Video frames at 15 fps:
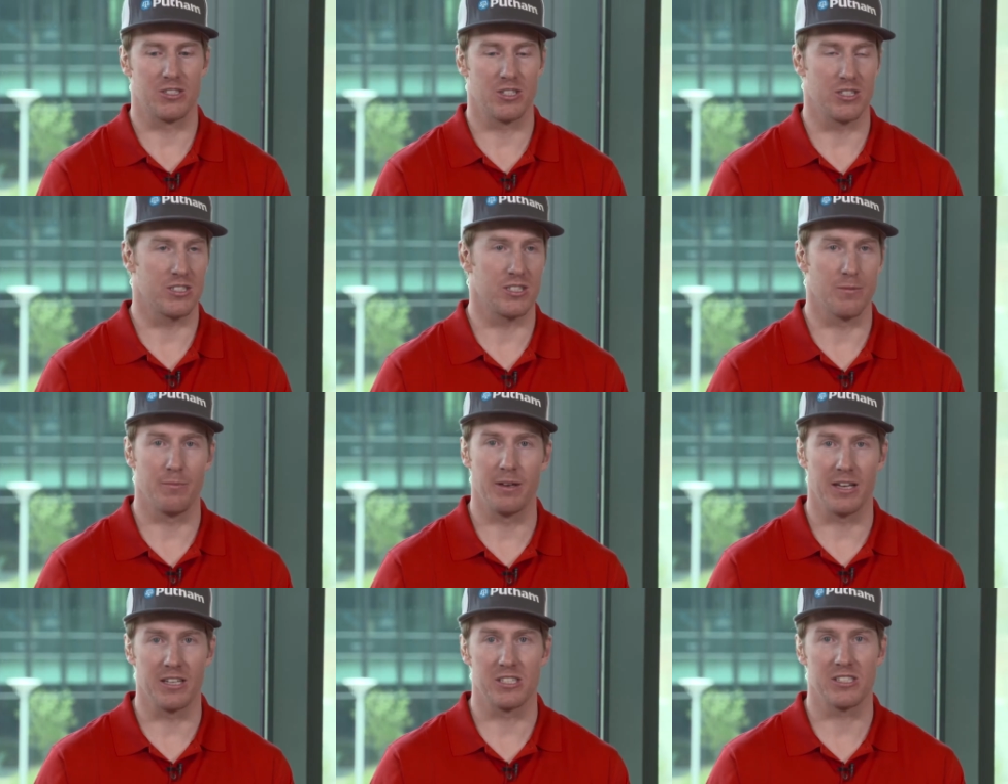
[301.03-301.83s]
just the
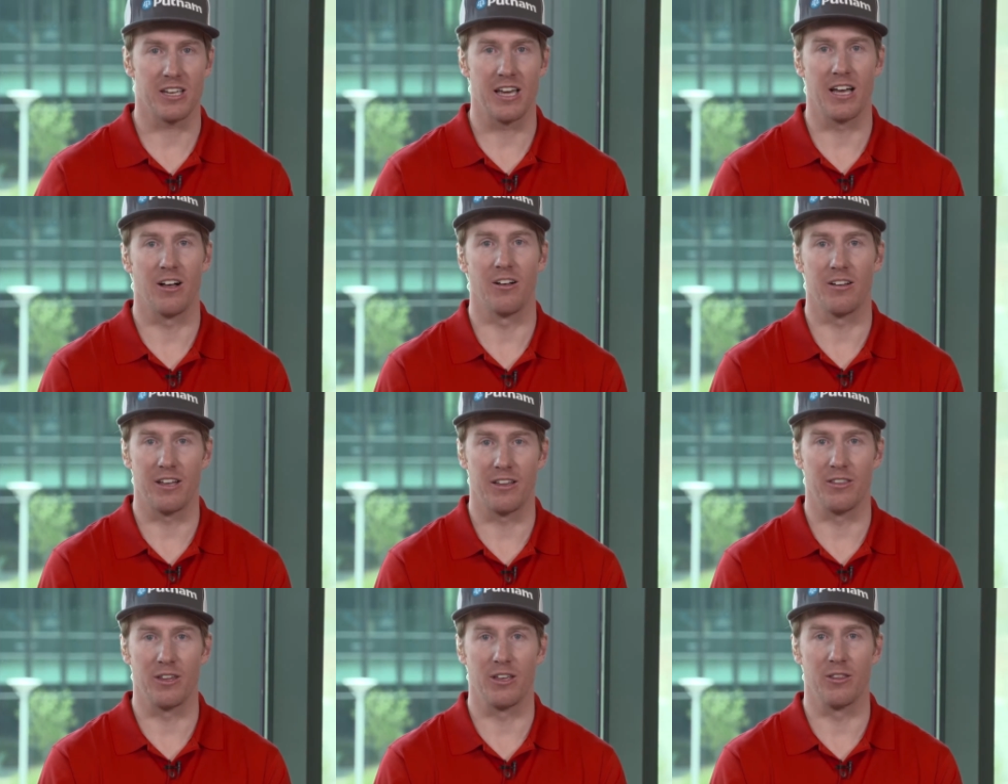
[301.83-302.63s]
biggest scale
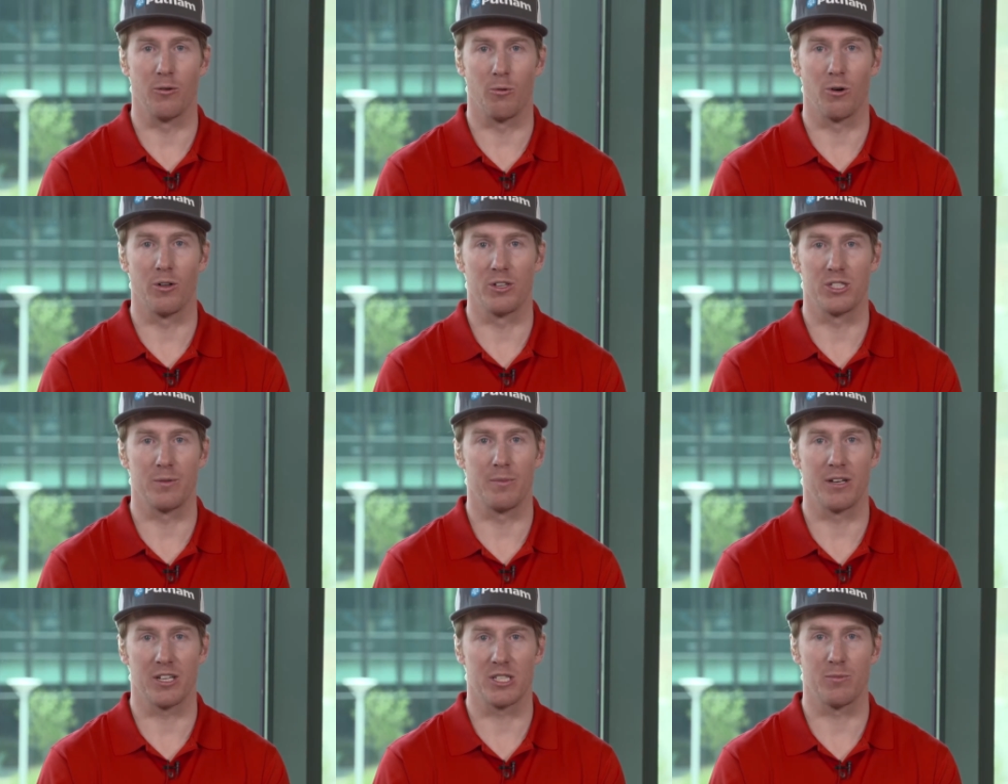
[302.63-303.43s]
in, in the world. It's the
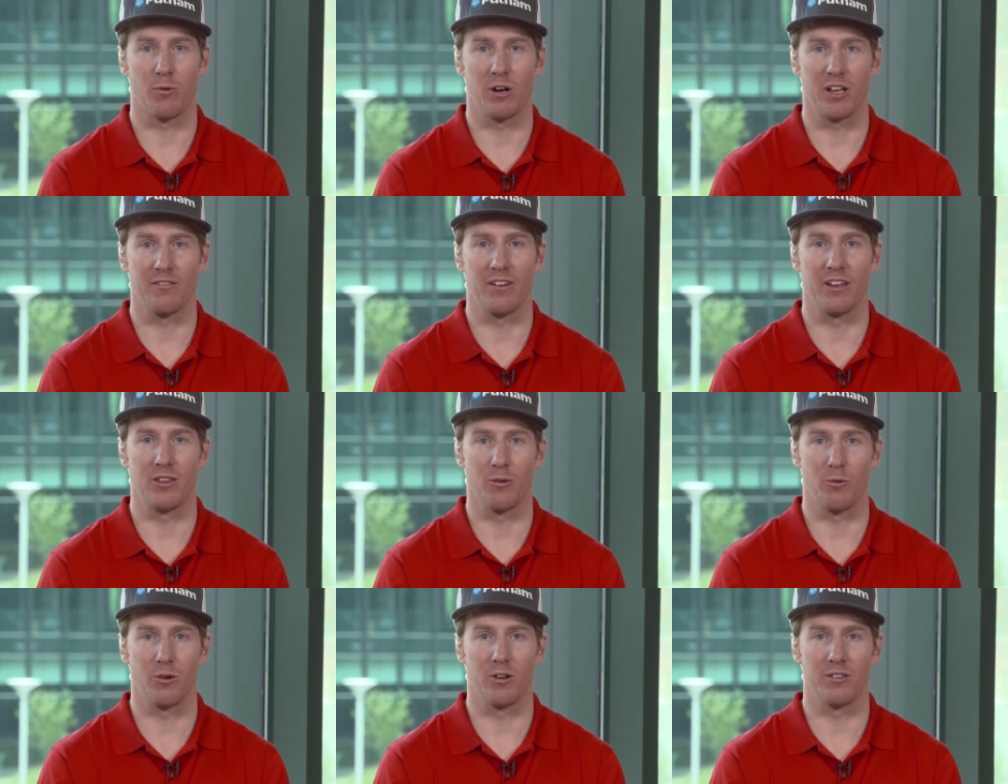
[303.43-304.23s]
biggest sporting event in
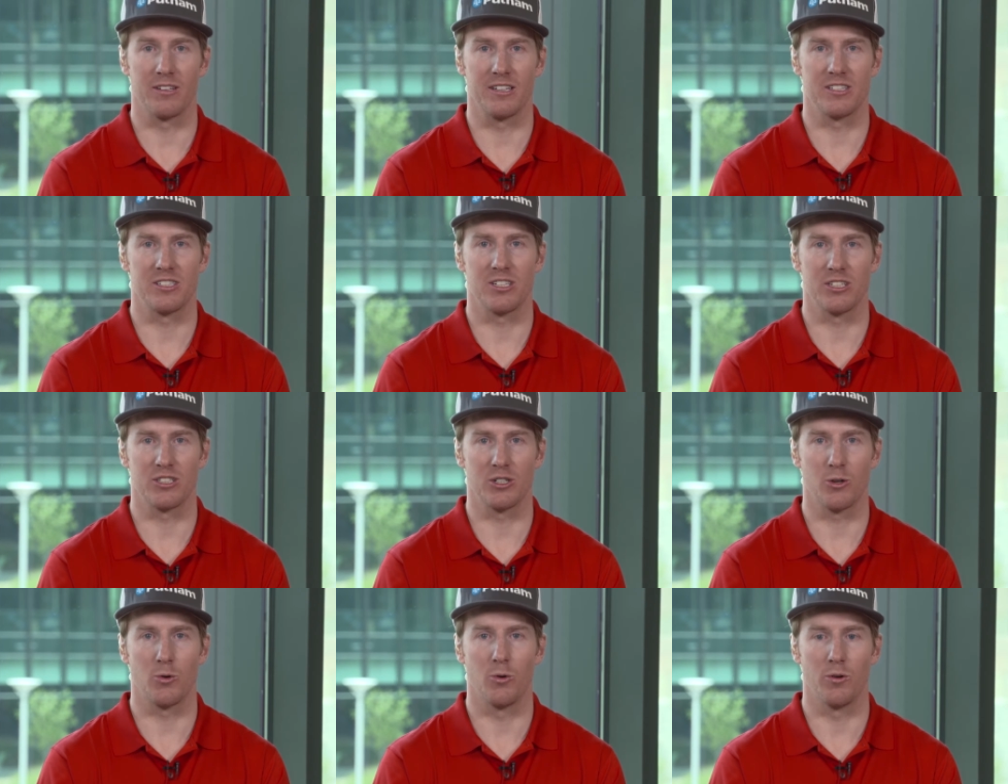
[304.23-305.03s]
the world, and it's such
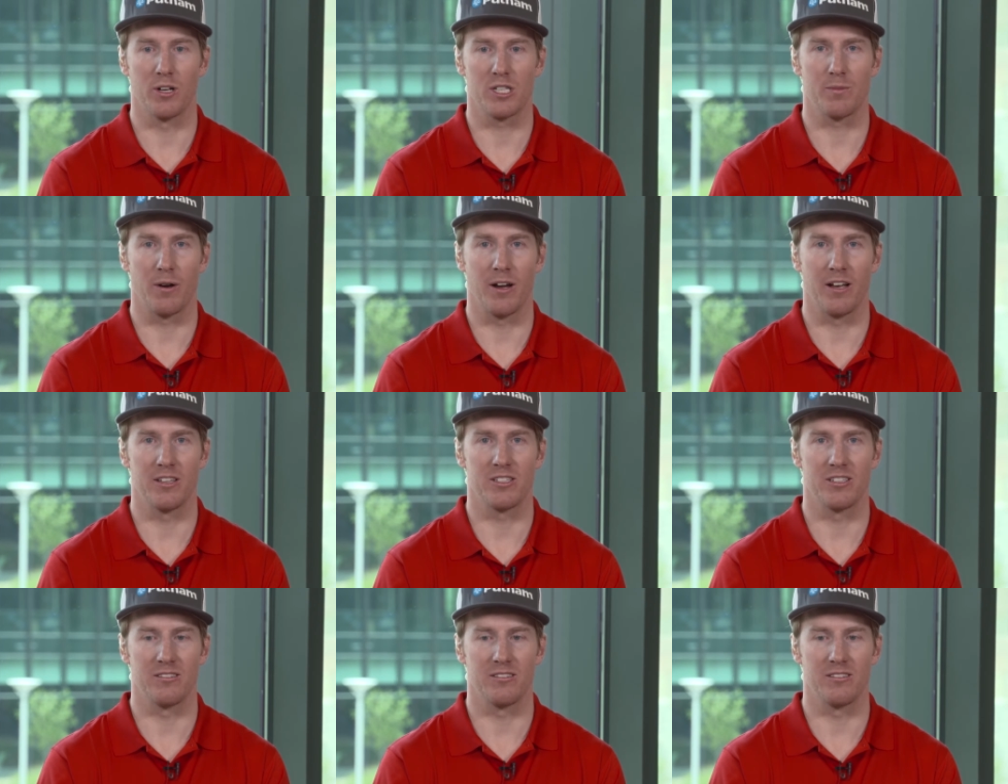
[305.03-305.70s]
a cool experience.